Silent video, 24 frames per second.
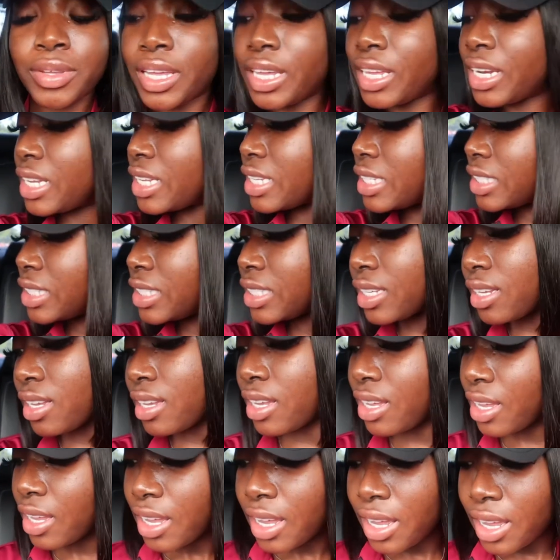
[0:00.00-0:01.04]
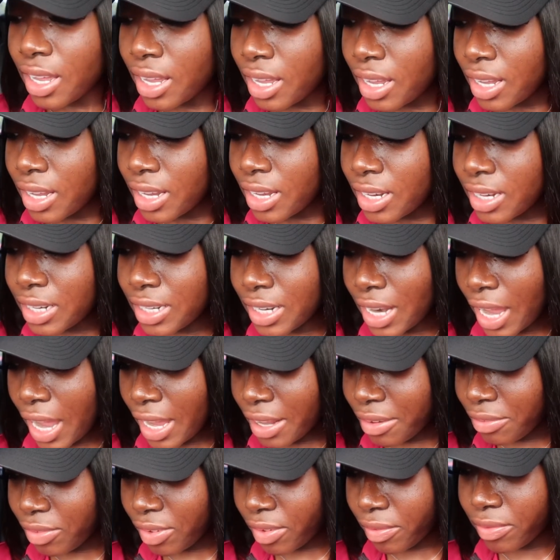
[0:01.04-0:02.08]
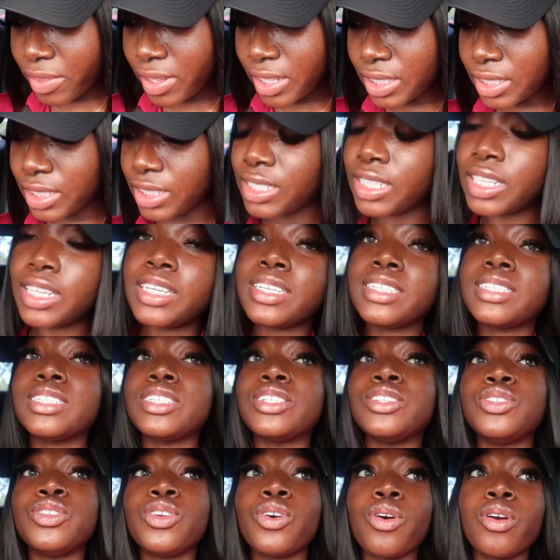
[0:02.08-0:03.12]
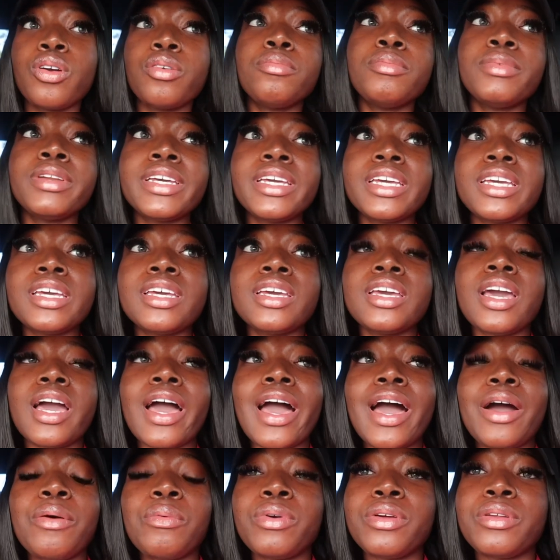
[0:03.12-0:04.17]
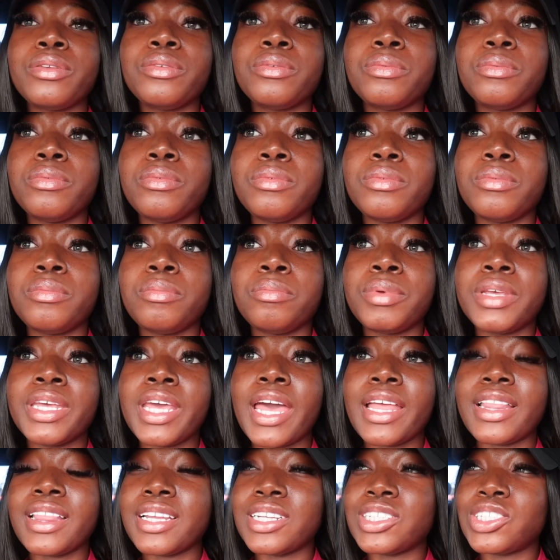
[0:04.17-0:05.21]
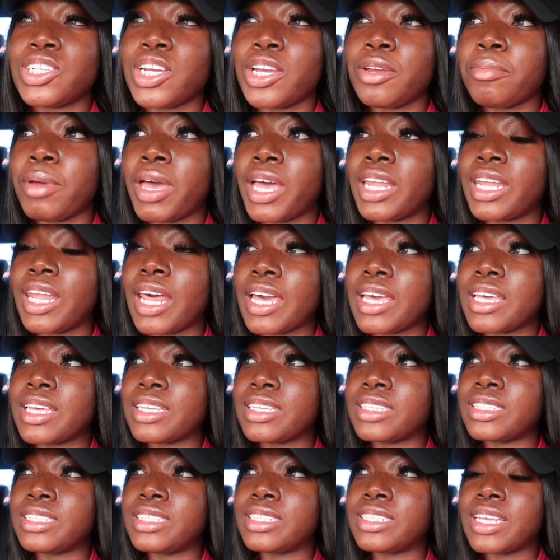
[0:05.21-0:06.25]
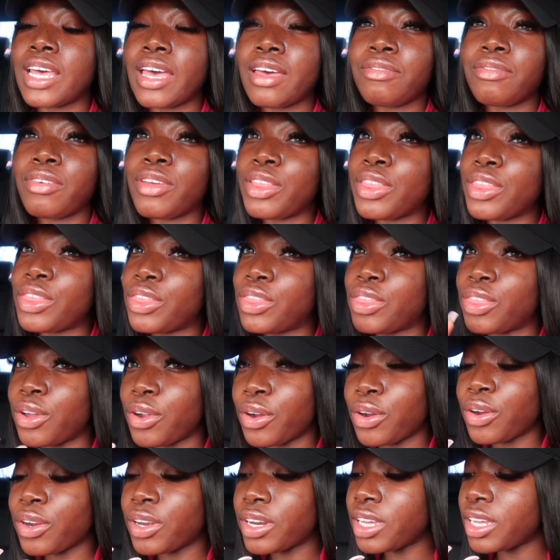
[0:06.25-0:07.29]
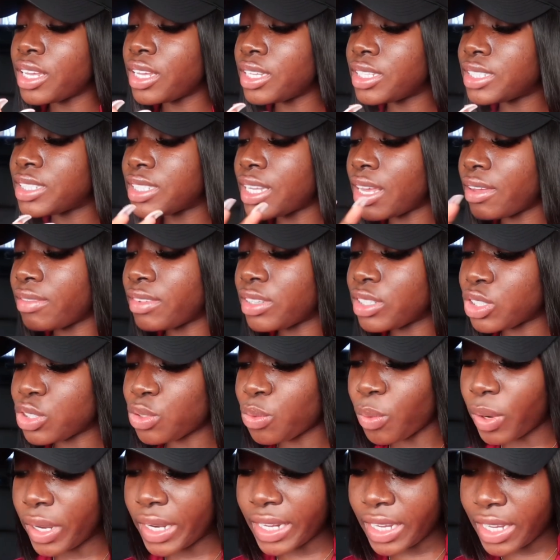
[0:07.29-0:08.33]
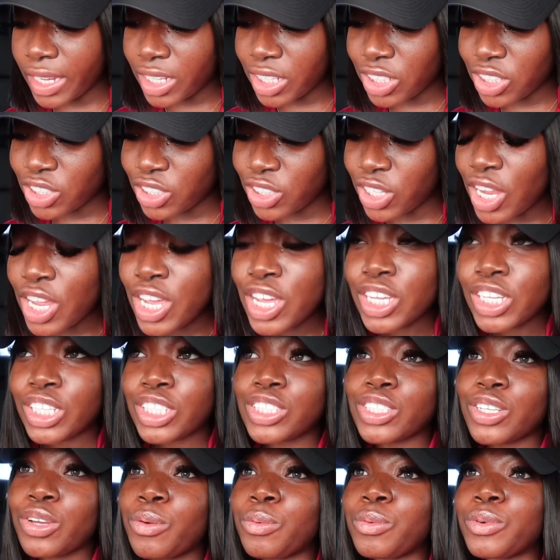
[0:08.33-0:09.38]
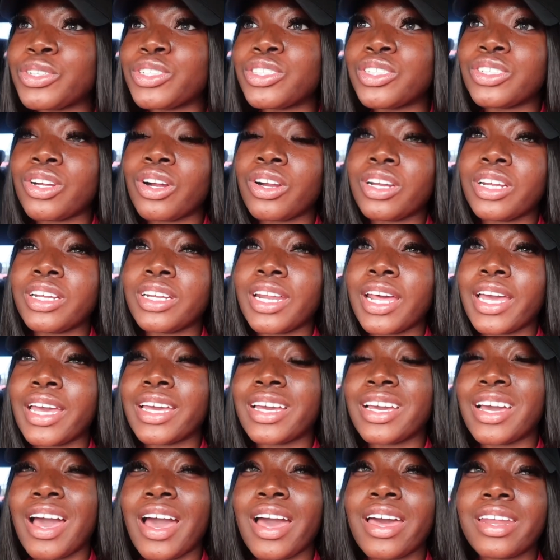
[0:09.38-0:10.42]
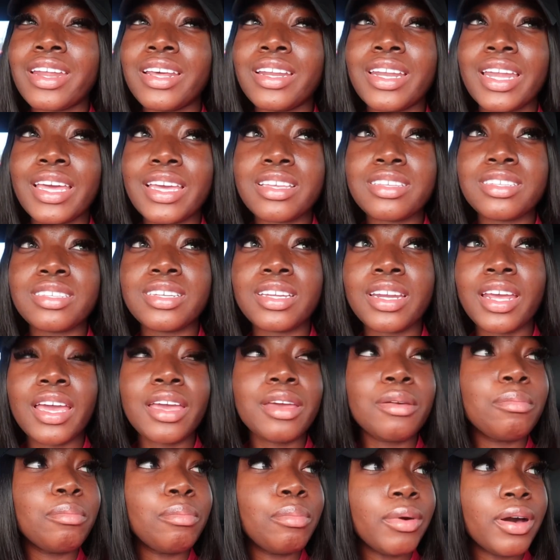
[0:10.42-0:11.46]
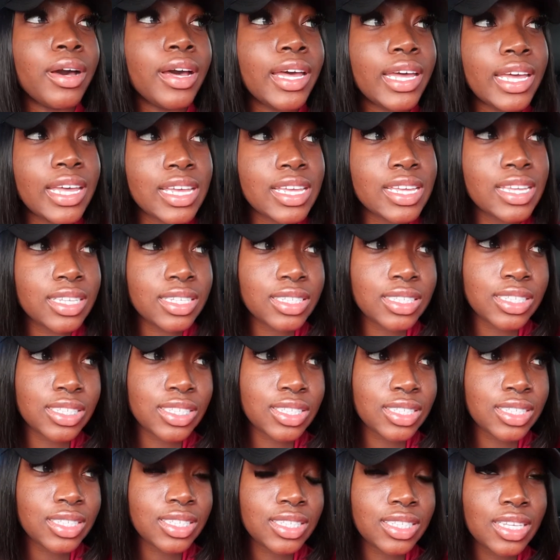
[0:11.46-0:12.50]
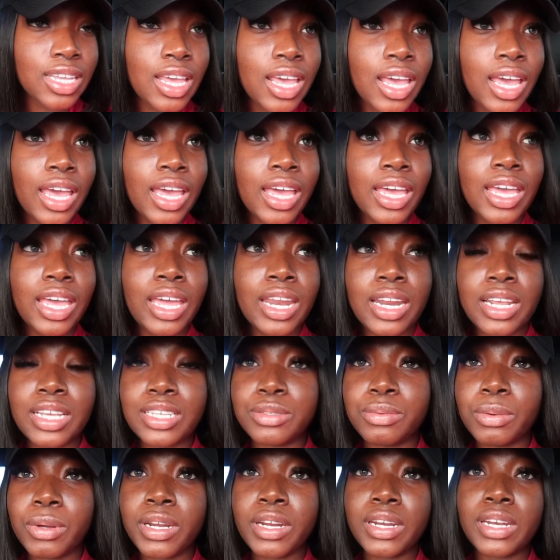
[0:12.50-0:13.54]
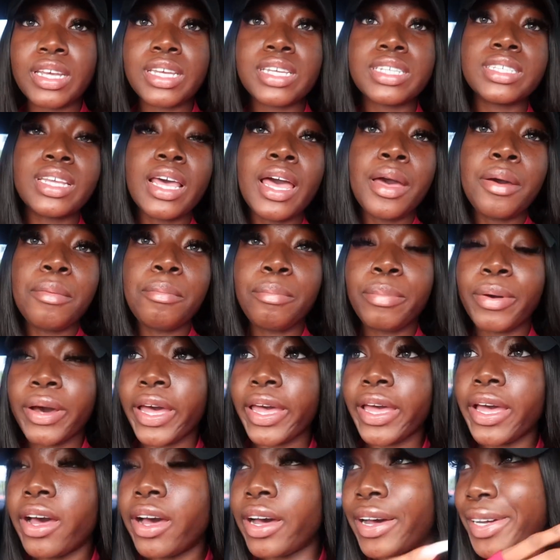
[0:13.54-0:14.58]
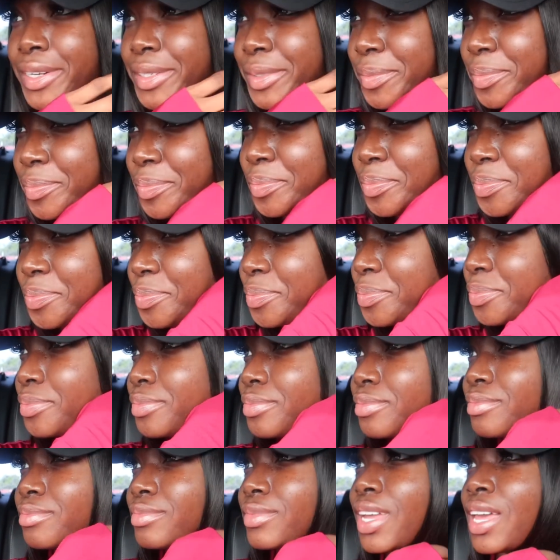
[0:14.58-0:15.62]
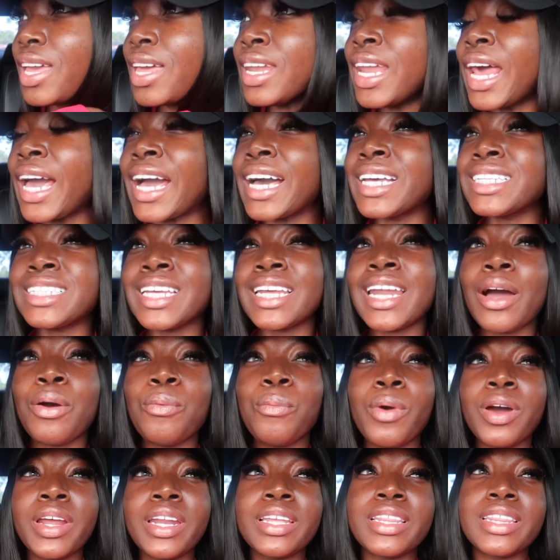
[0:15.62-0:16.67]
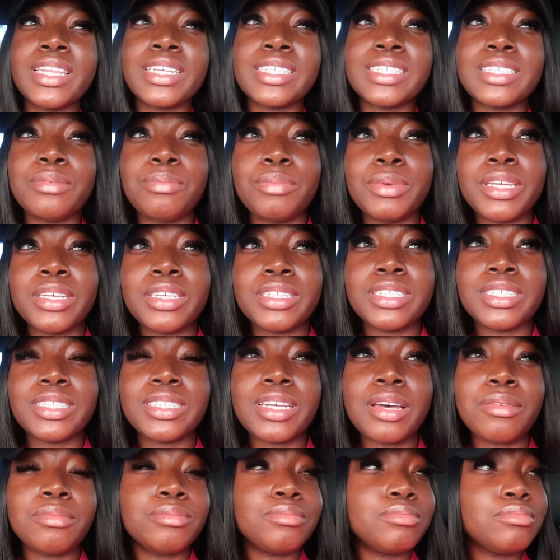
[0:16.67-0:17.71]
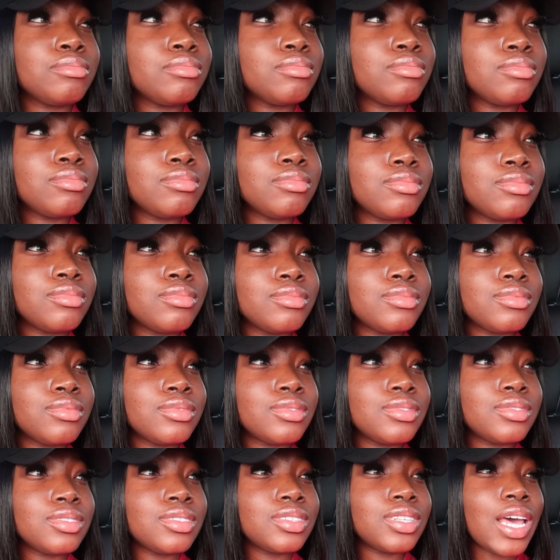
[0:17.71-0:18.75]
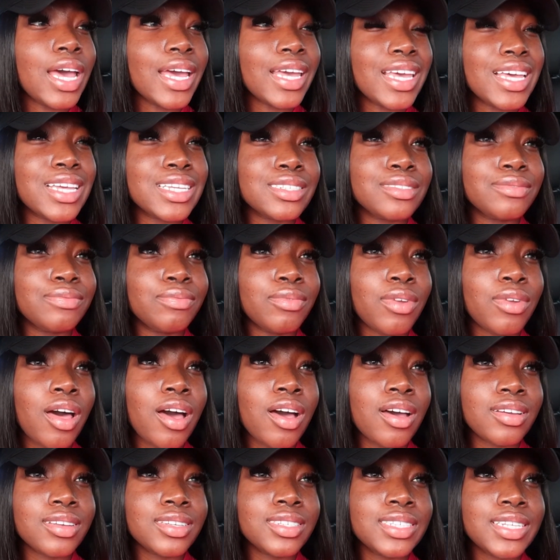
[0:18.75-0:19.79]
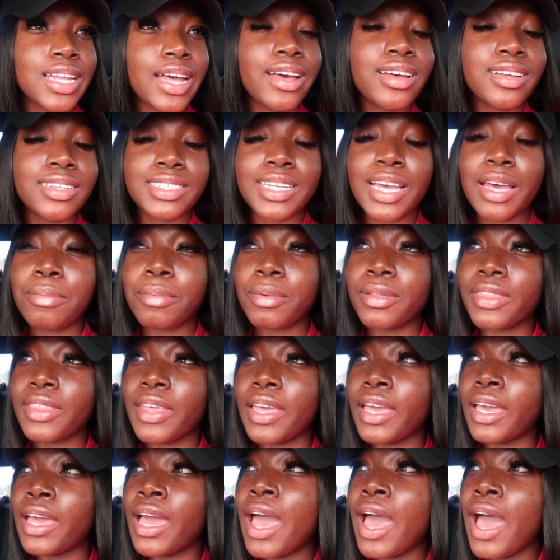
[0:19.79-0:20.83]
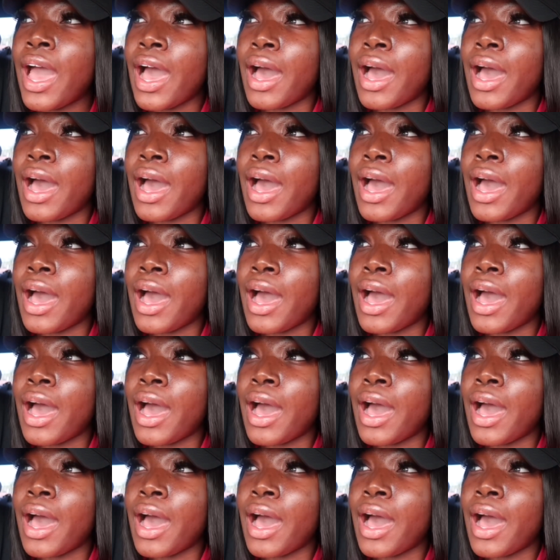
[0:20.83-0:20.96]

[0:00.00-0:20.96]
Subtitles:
It is 9:56. Normally, I would be at the gym at like 7:30, 7:20-ish. So we're starting like kind of late today, but it is what it is. But like I said, I wanted this to be some, I guess, vlog style type of thing.